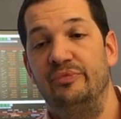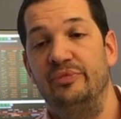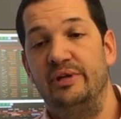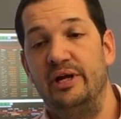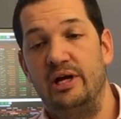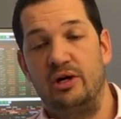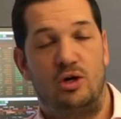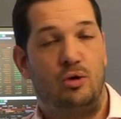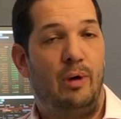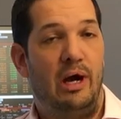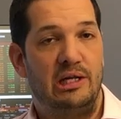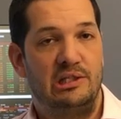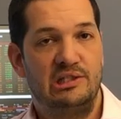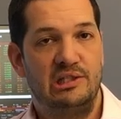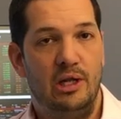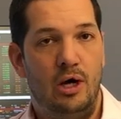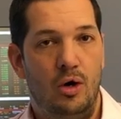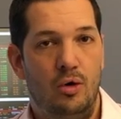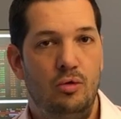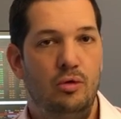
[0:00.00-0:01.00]
They're quite
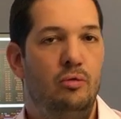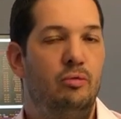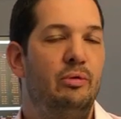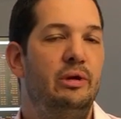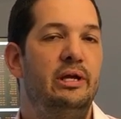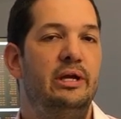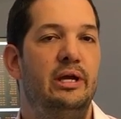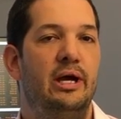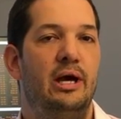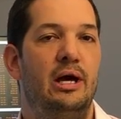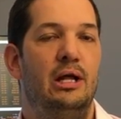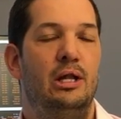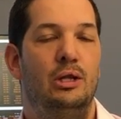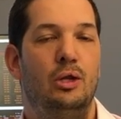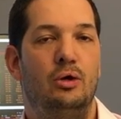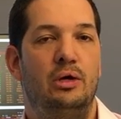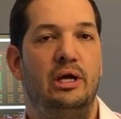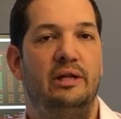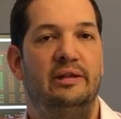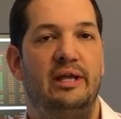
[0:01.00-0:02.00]
slow. We
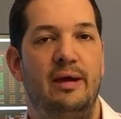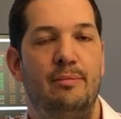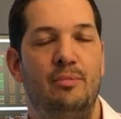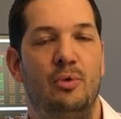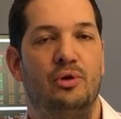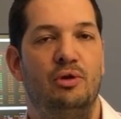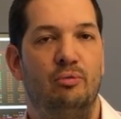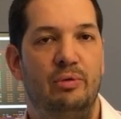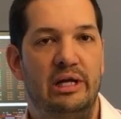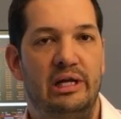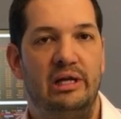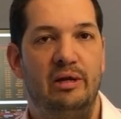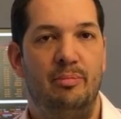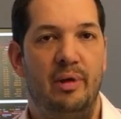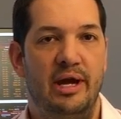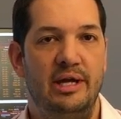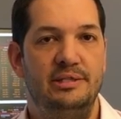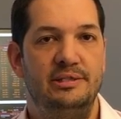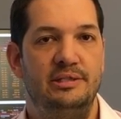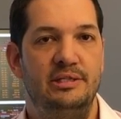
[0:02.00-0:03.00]
look at them on a weekly
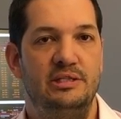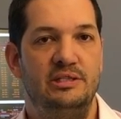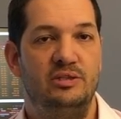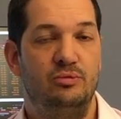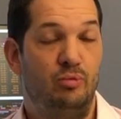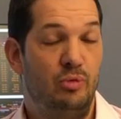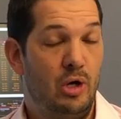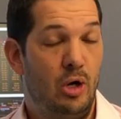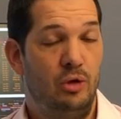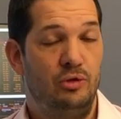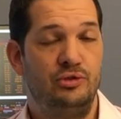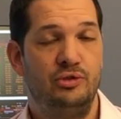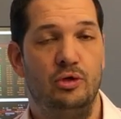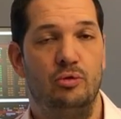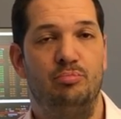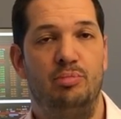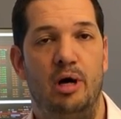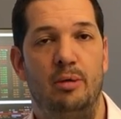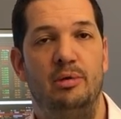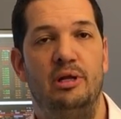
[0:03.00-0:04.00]
basis. We
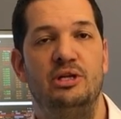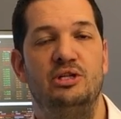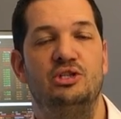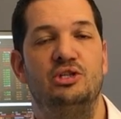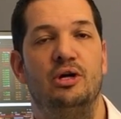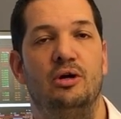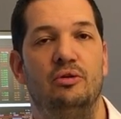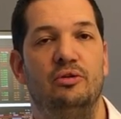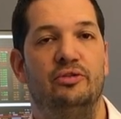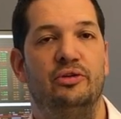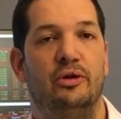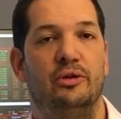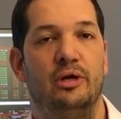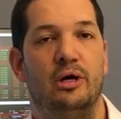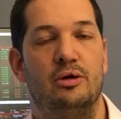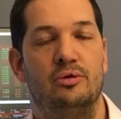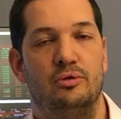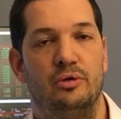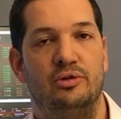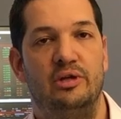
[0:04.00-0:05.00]
also publish those on
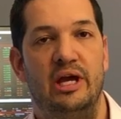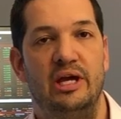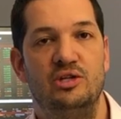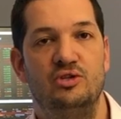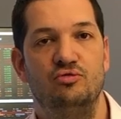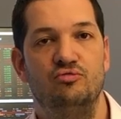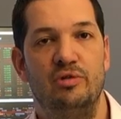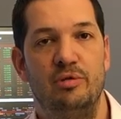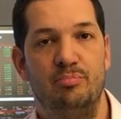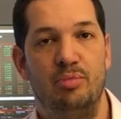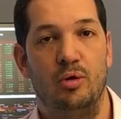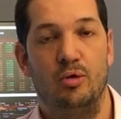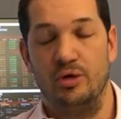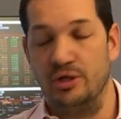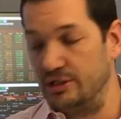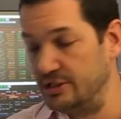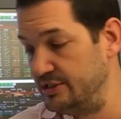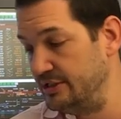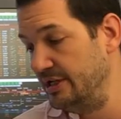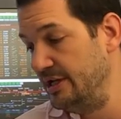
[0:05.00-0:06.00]
our rotation
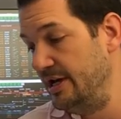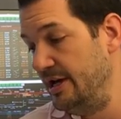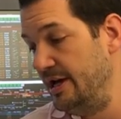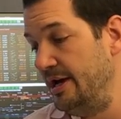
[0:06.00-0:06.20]
report.